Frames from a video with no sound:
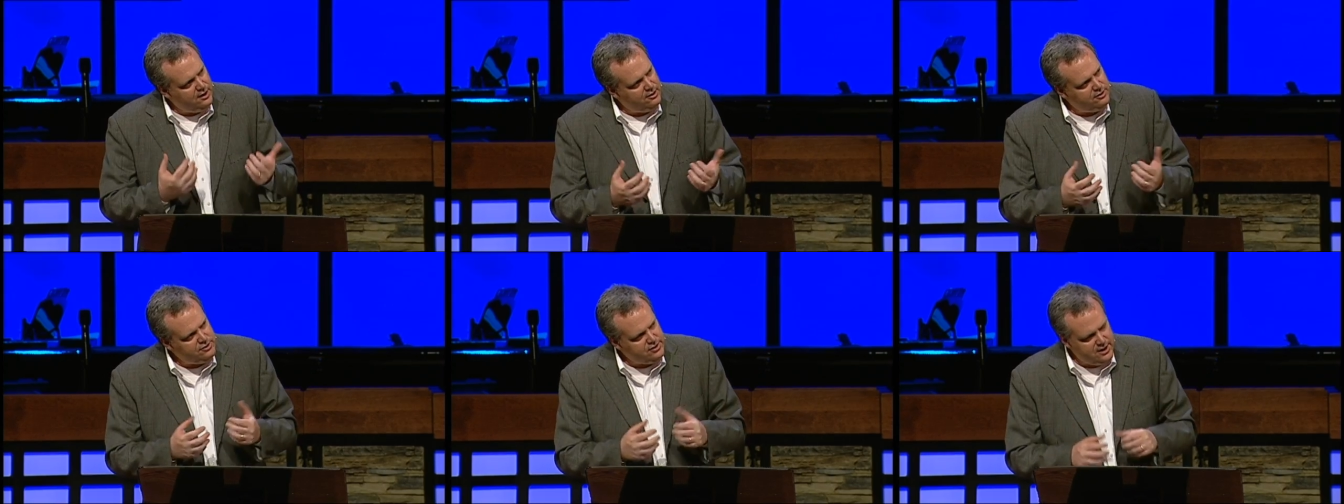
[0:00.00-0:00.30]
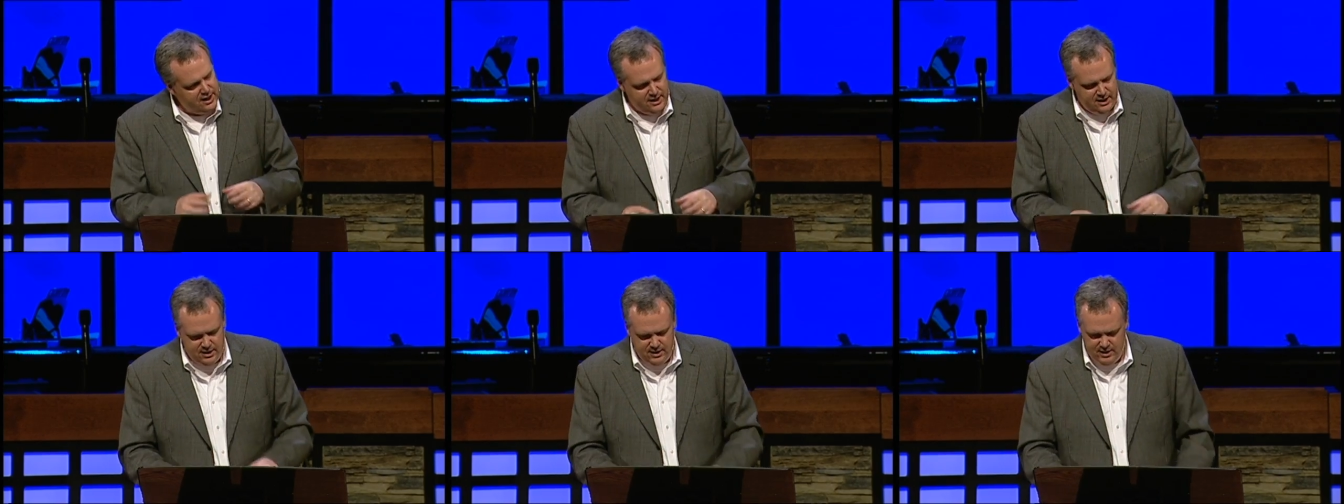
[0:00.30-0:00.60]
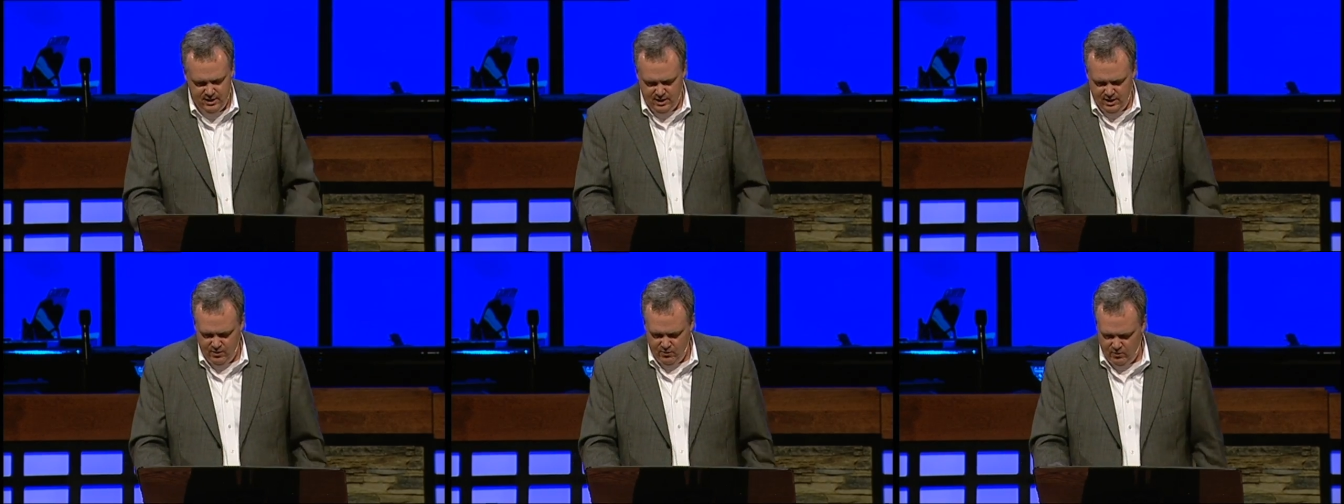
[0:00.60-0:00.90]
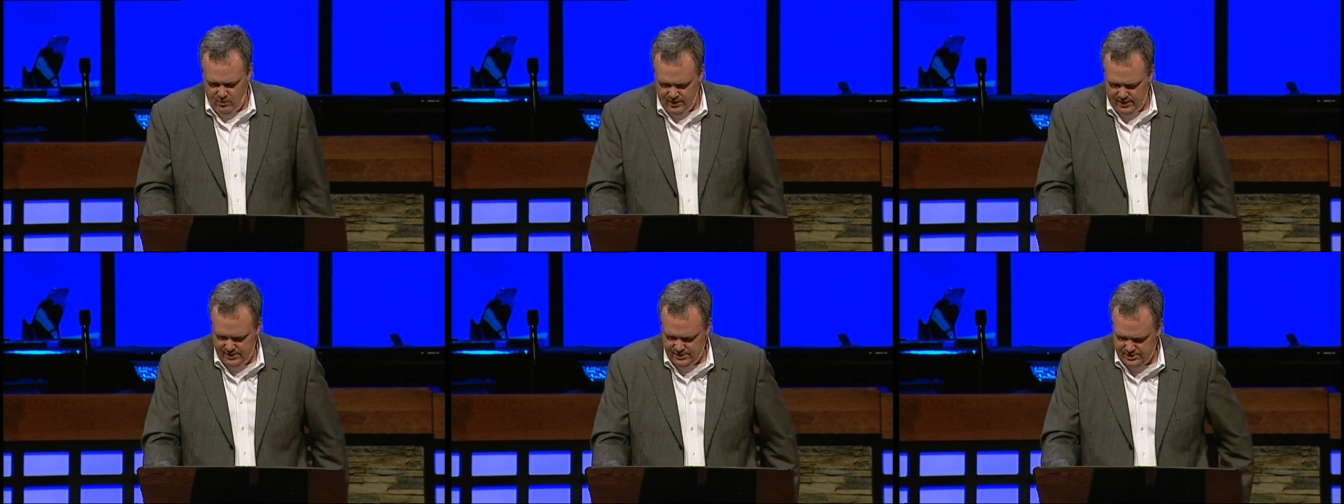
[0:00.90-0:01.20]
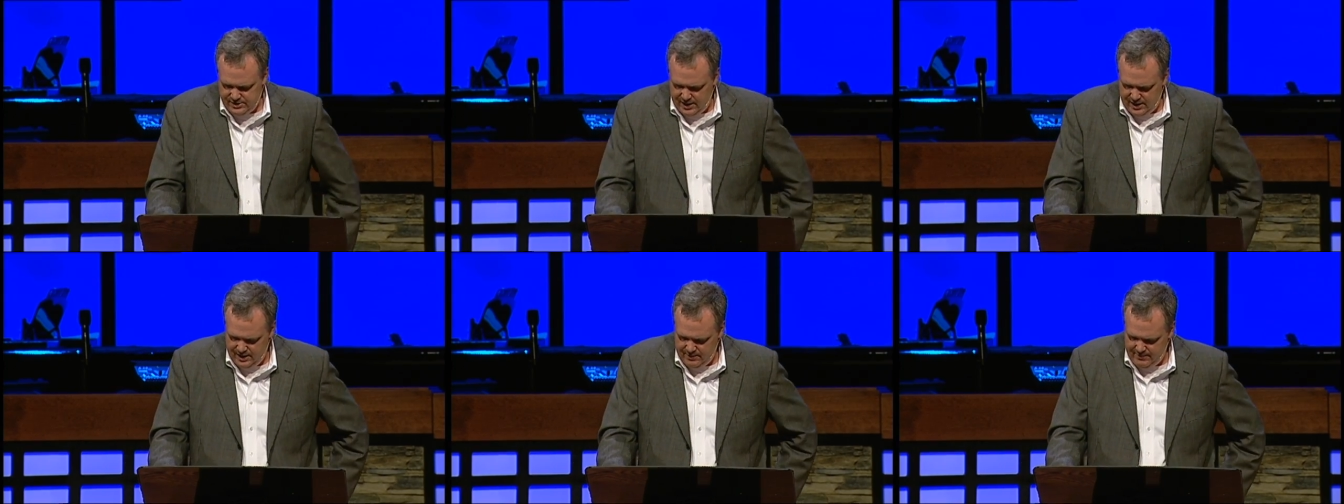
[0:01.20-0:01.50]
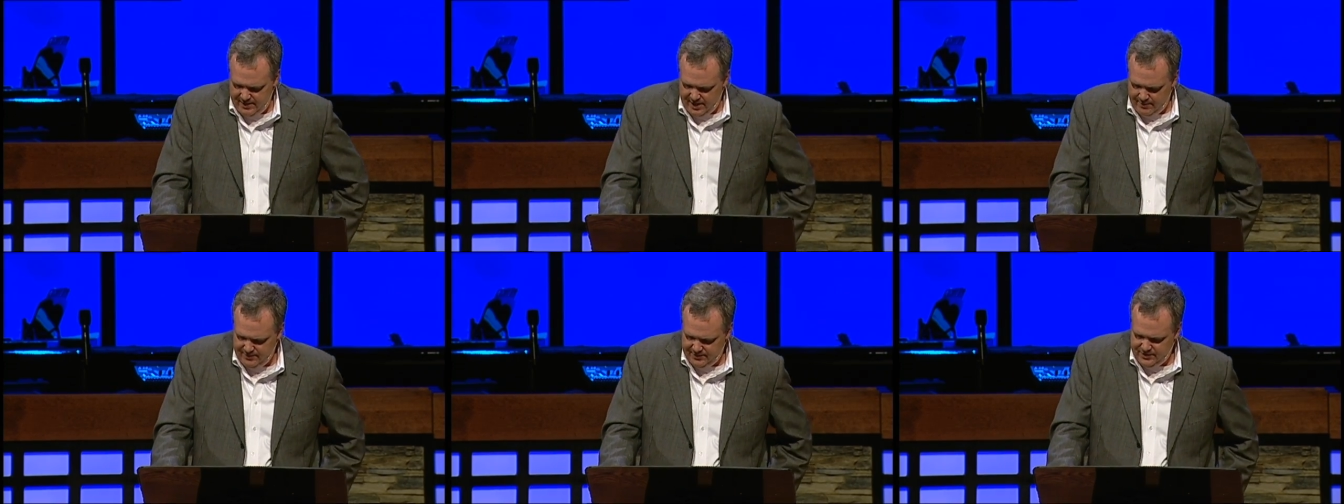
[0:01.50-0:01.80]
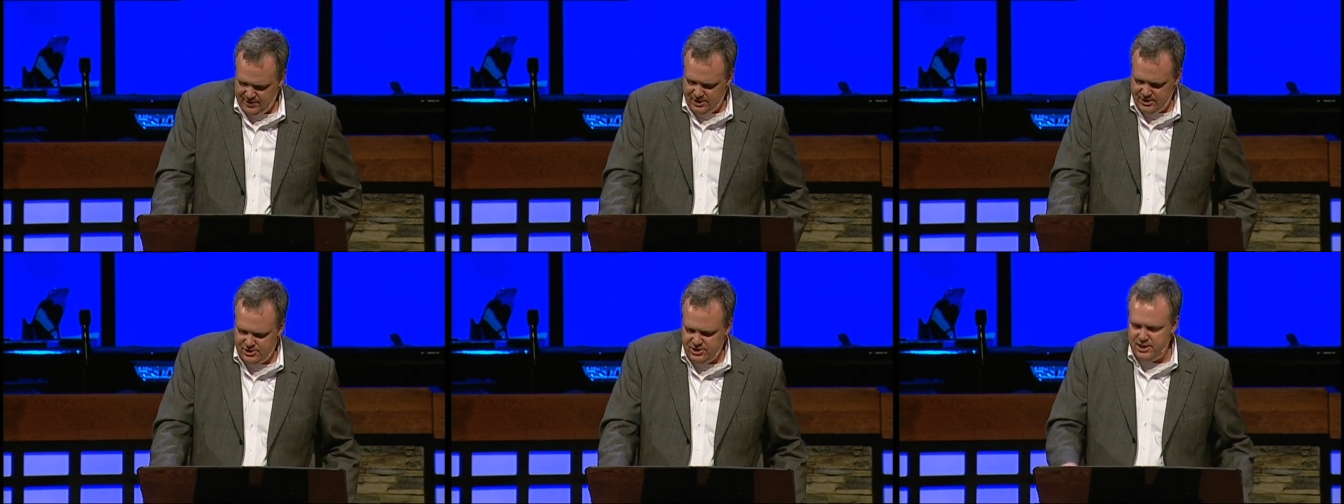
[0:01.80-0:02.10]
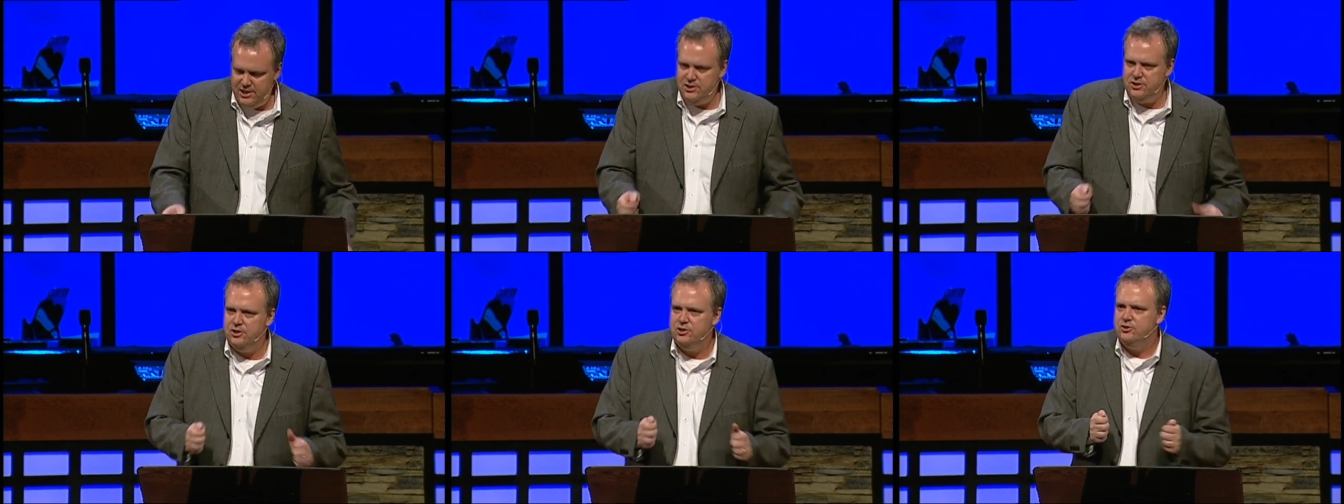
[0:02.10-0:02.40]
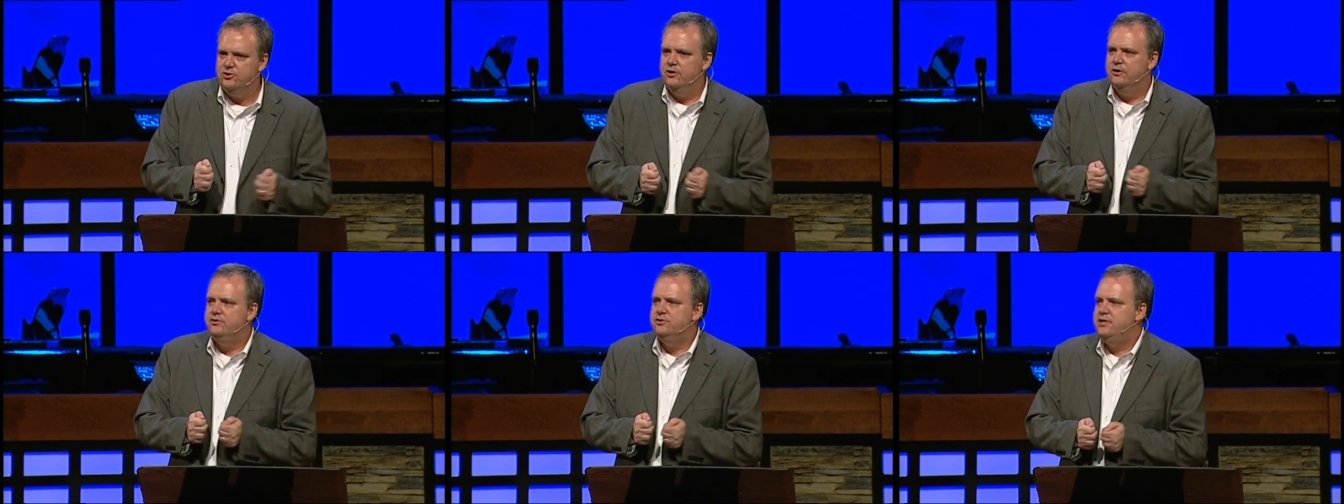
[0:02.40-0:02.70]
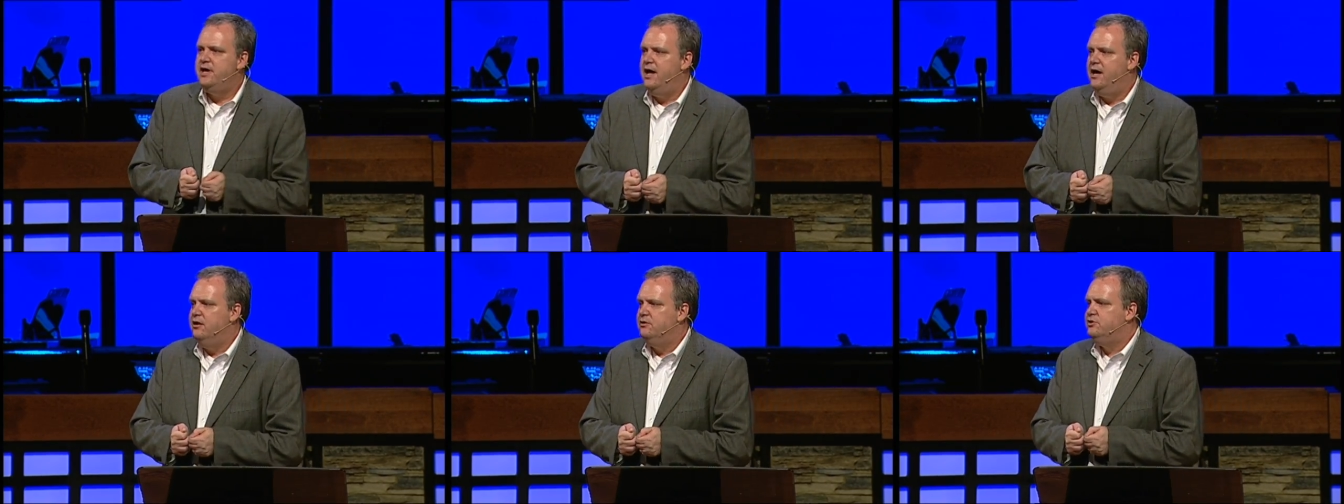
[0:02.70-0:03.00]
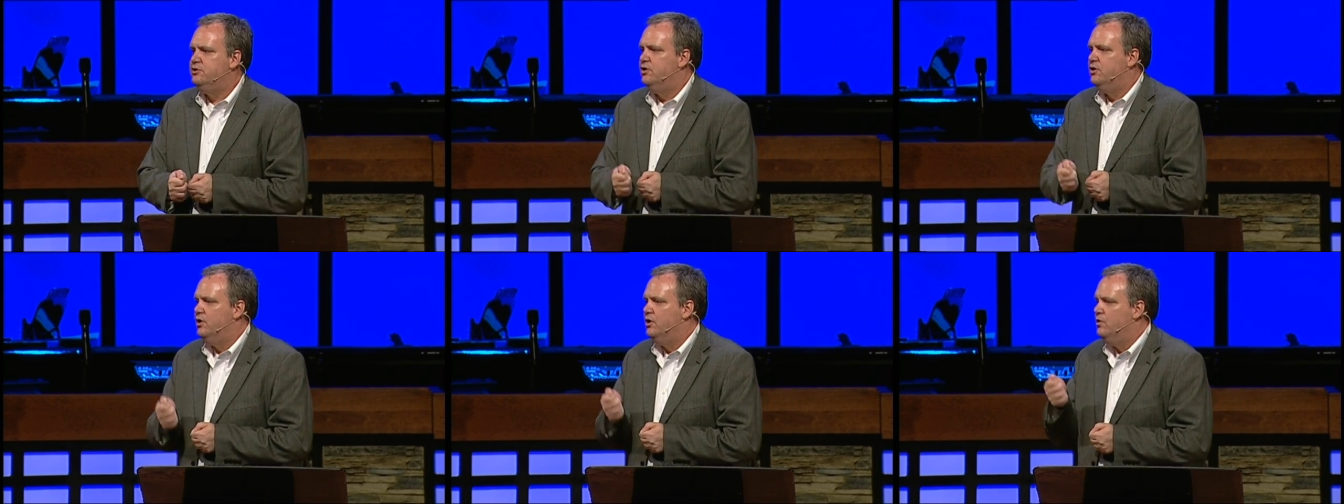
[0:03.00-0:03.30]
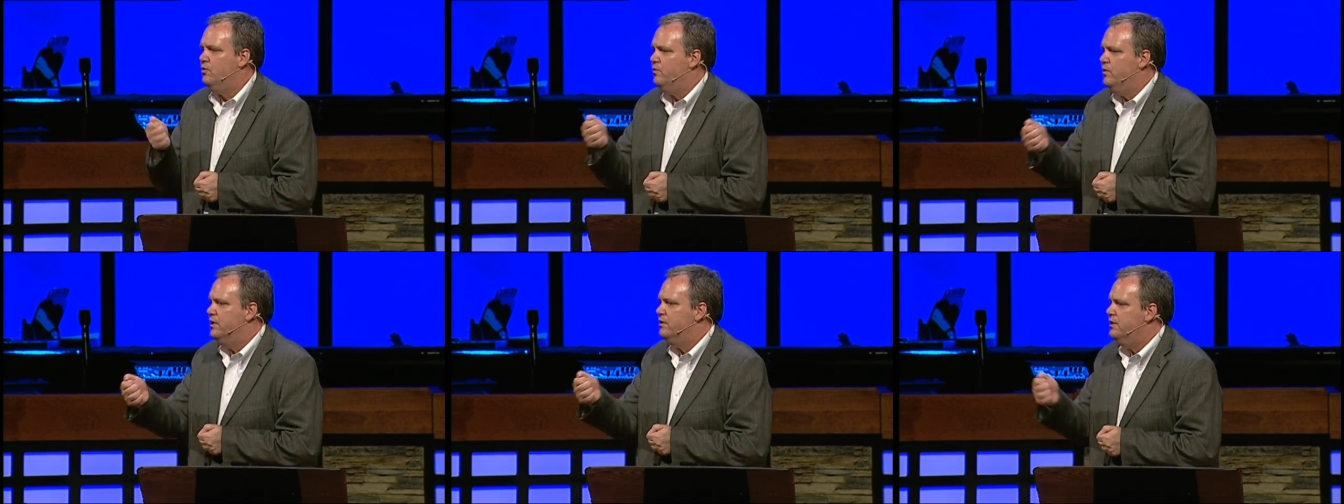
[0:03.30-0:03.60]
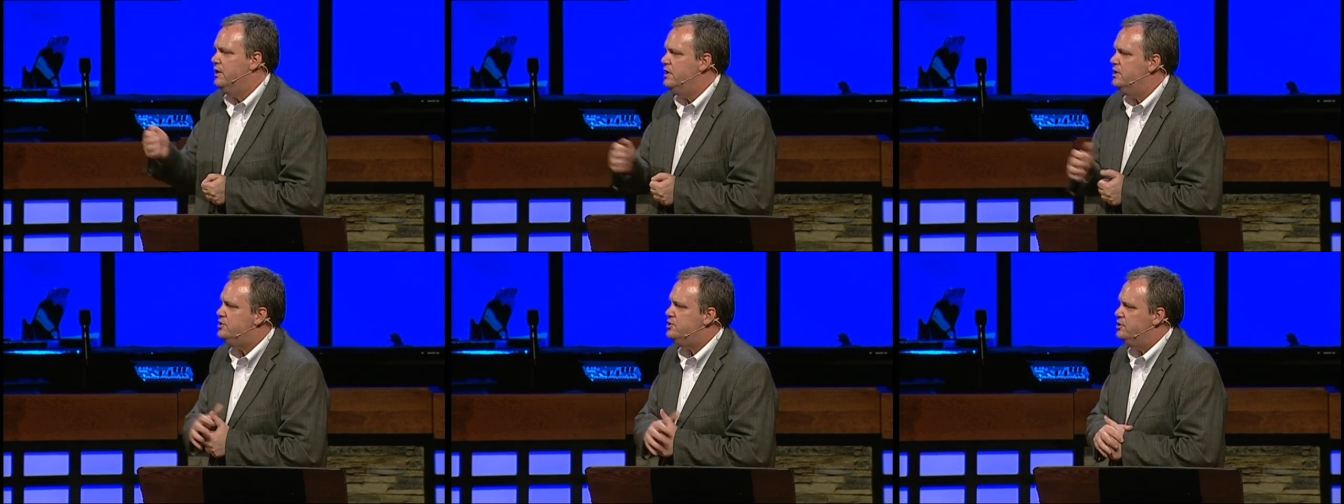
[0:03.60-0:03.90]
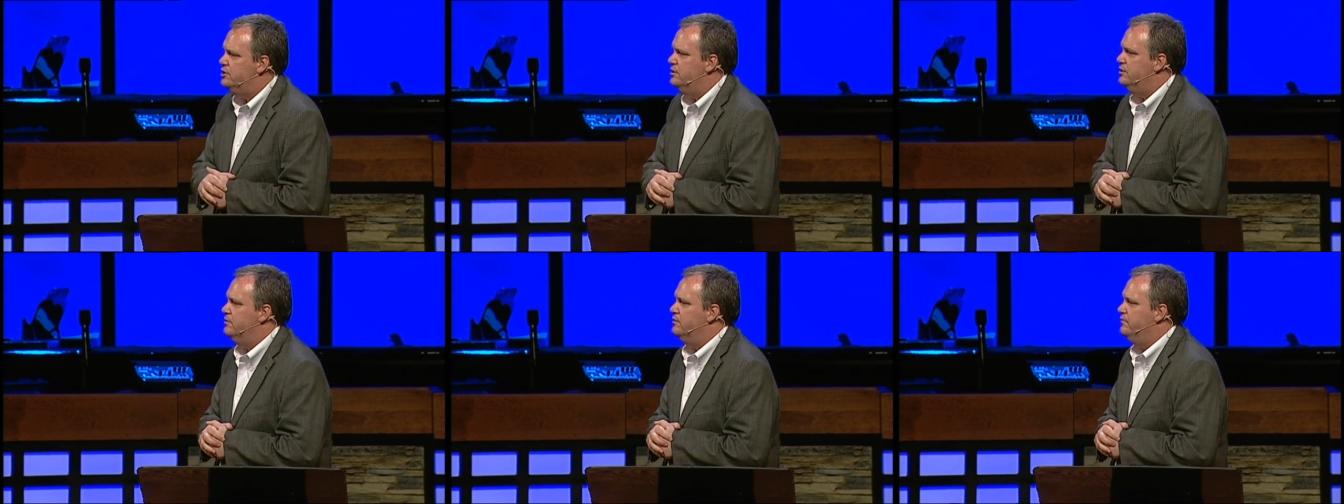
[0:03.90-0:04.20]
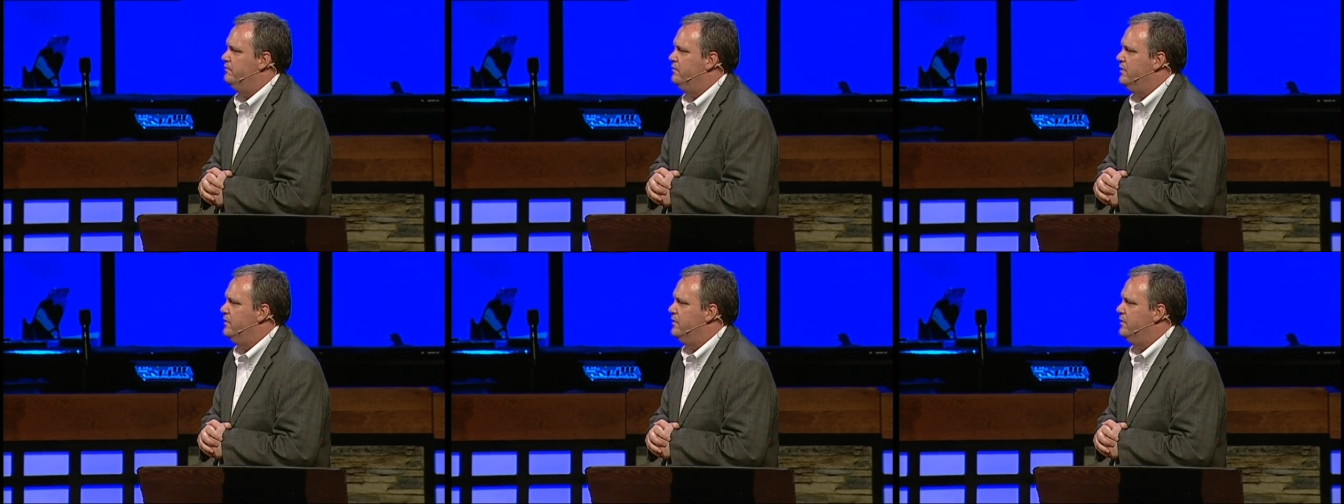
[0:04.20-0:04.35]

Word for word: understand what he's saying about. But then Jesus drills down to her real issue.